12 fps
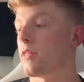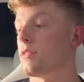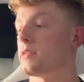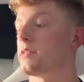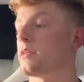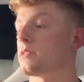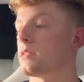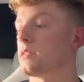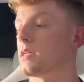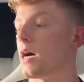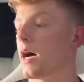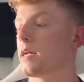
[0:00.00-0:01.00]
This is
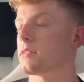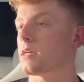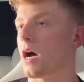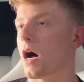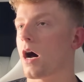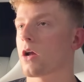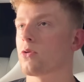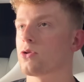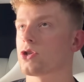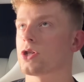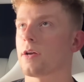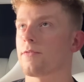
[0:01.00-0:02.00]
not auto
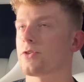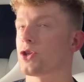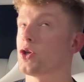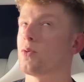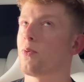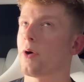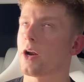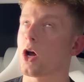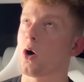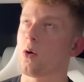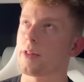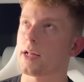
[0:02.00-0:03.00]
shift
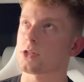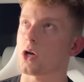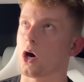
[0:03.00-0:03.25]
2.0 that's